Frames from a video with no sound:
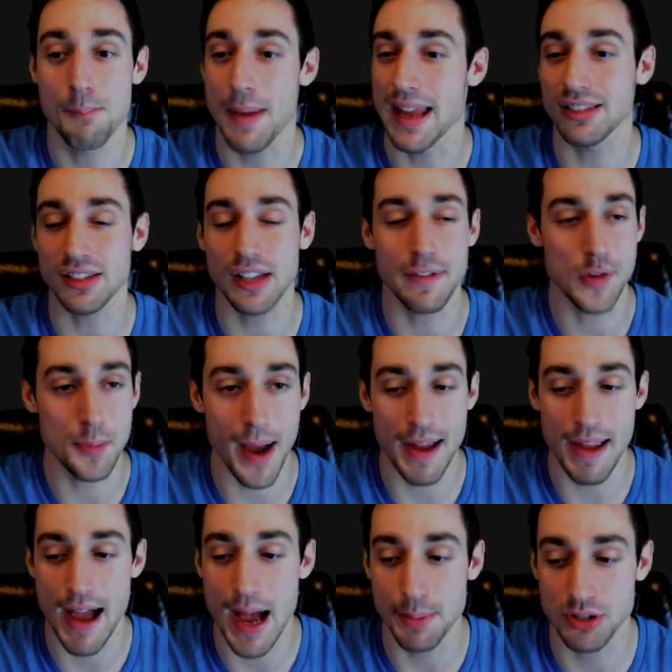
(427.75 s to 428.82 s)
Basically, if you
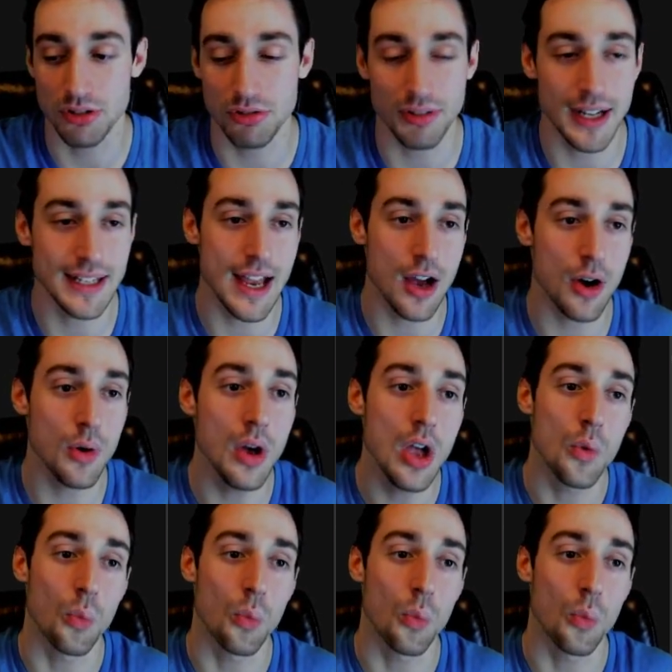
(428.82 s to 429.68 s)
buy options right now,